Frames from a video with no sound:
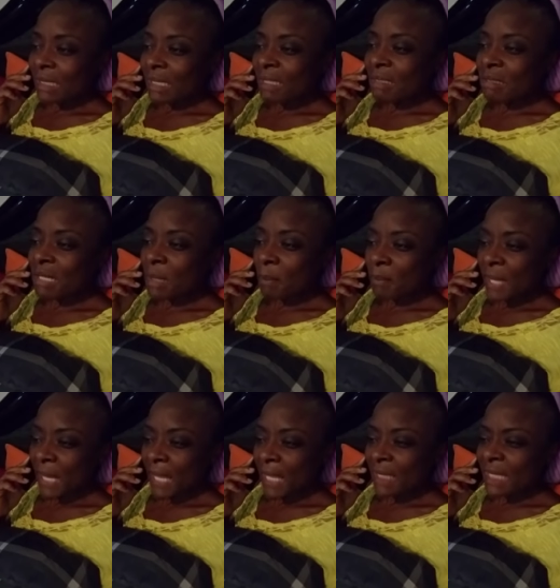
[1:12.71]
in the
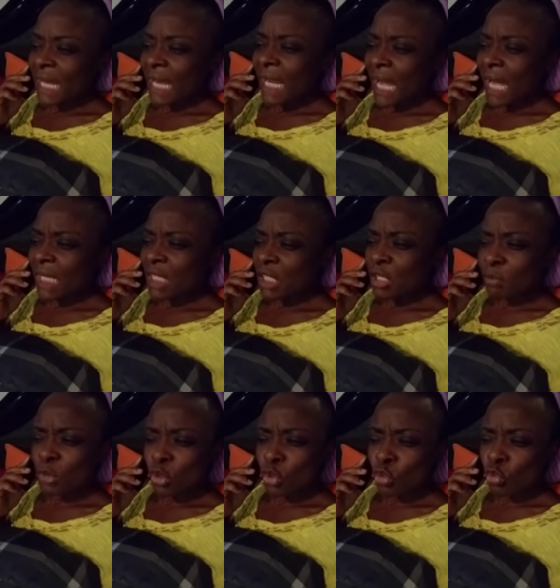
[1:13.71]
bed that got
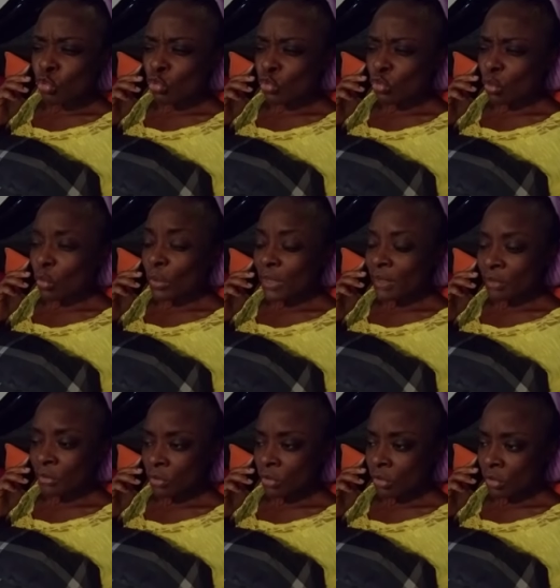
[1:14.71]
him so
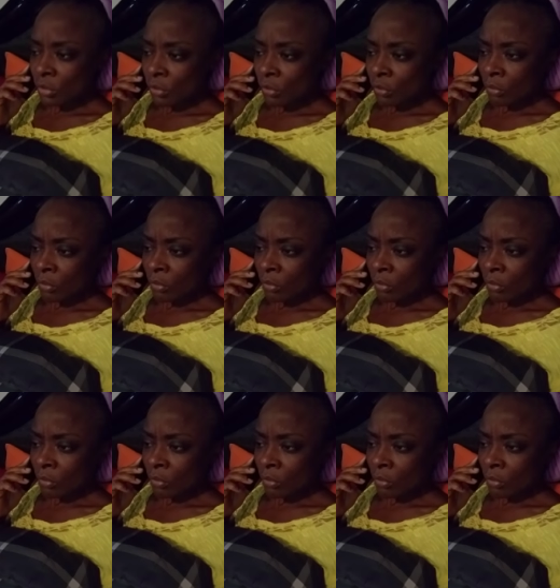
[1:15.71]
into you.